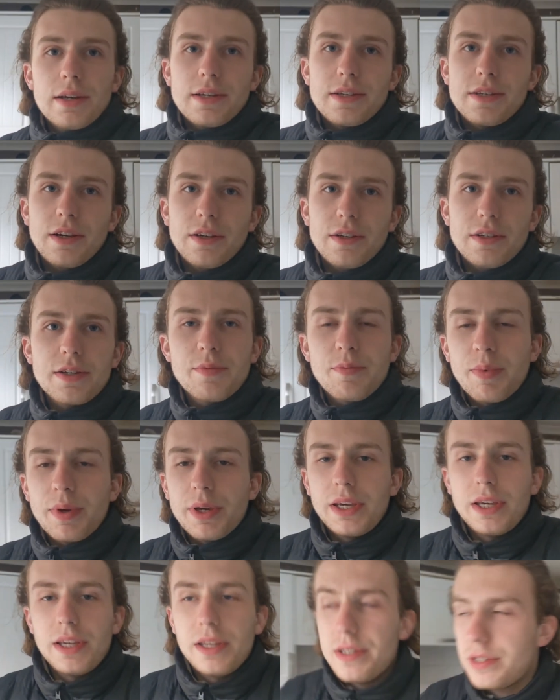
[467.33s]
So I've just
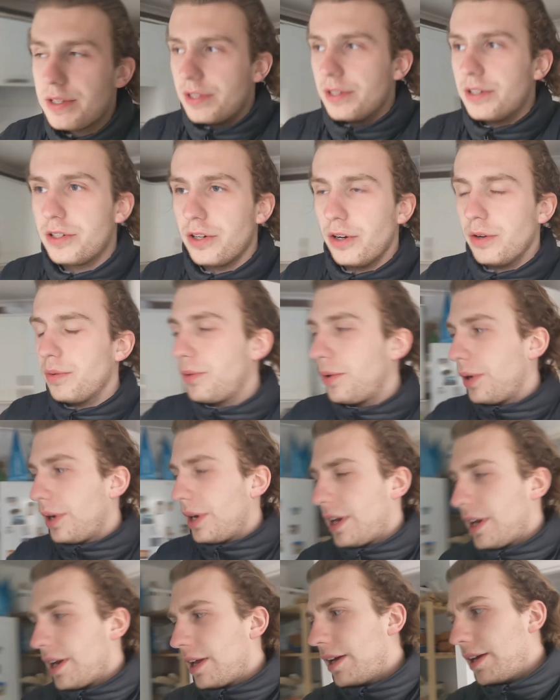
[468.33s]
been into the shop
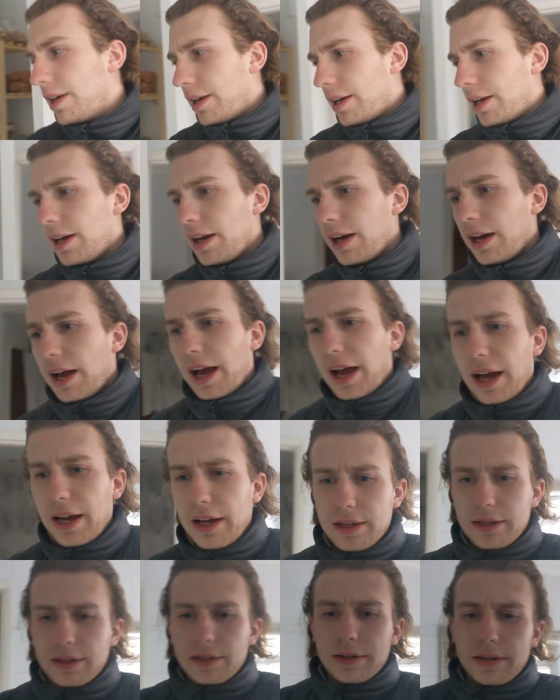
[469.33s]
quickly,
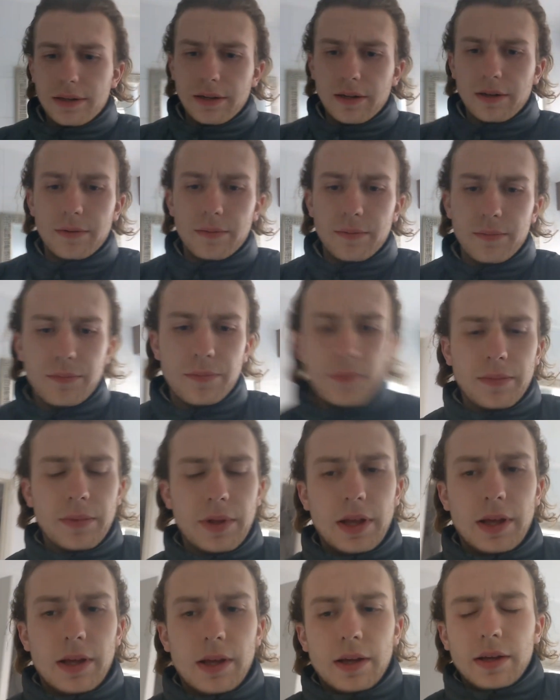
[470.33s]
and
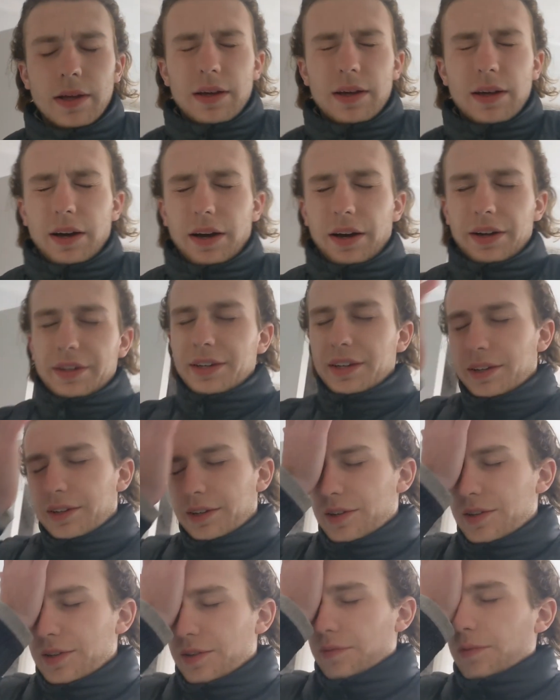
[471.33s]
I did
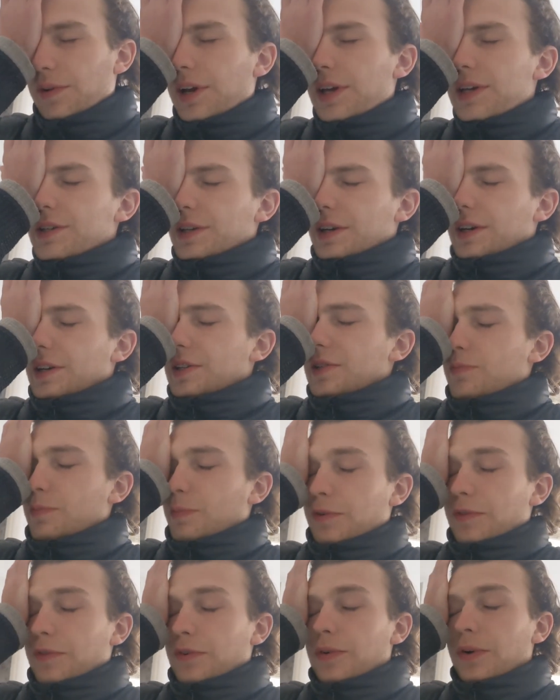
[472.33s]
do some research
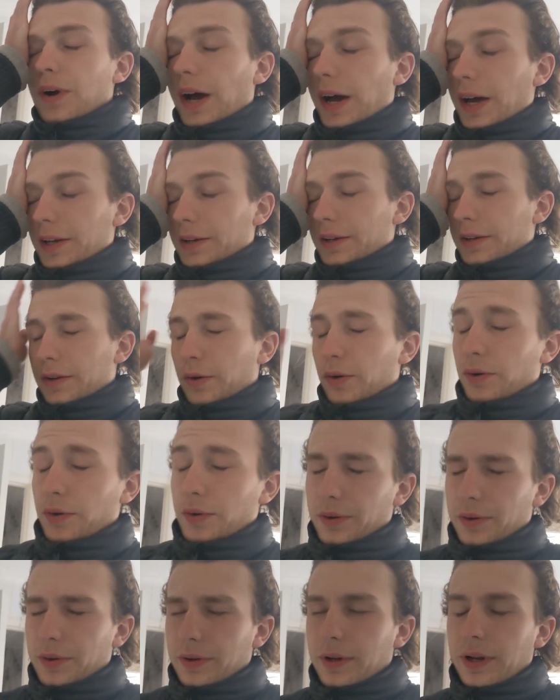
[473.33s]
beforehand
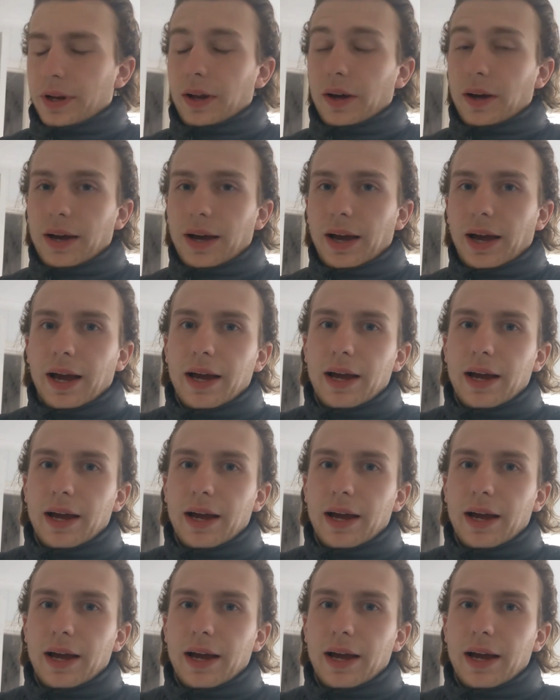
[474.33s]
on, like,